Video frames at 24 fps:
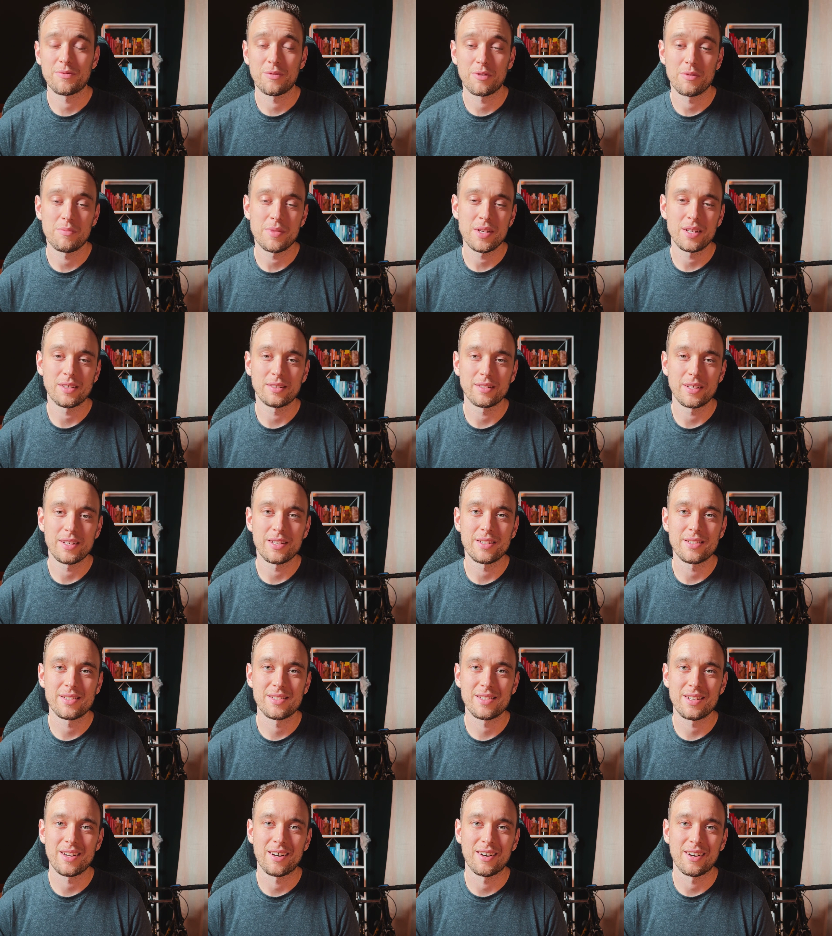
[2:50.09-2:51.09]
for me at
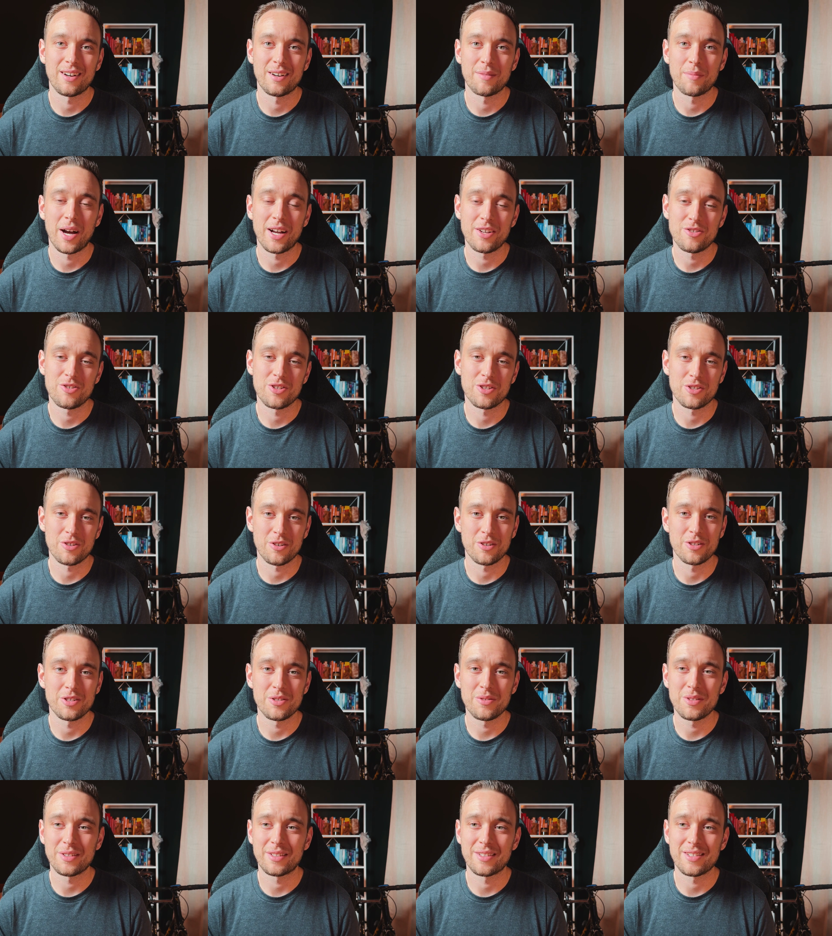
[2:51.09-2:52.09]
least, I just started
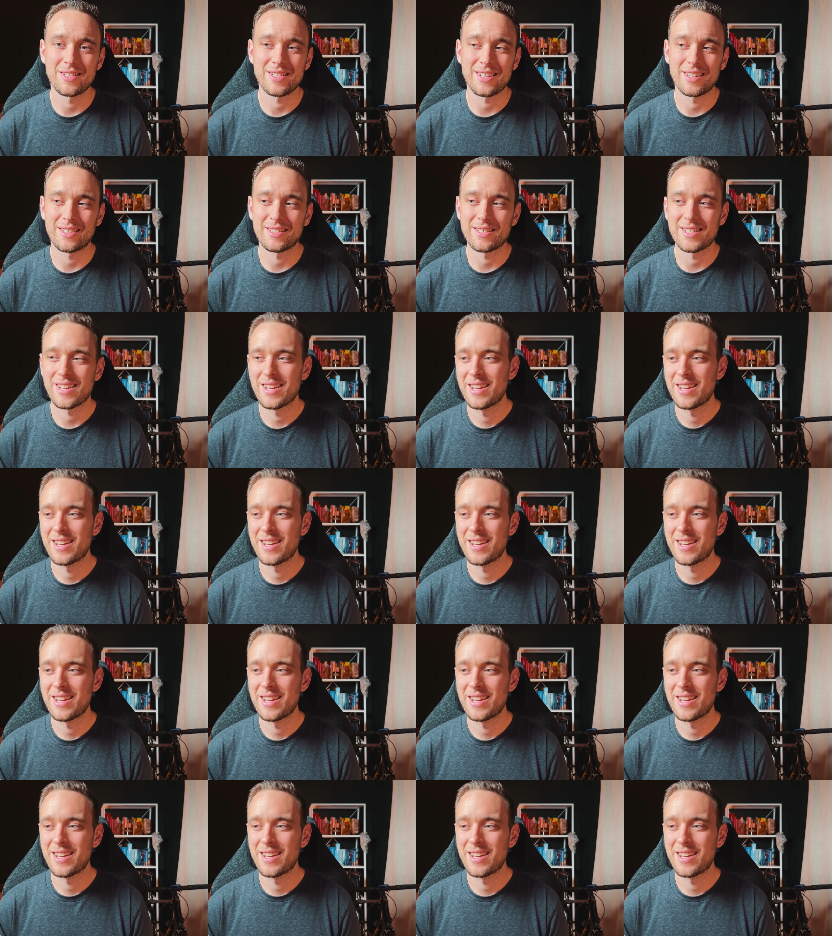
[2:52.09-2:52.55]
doing this and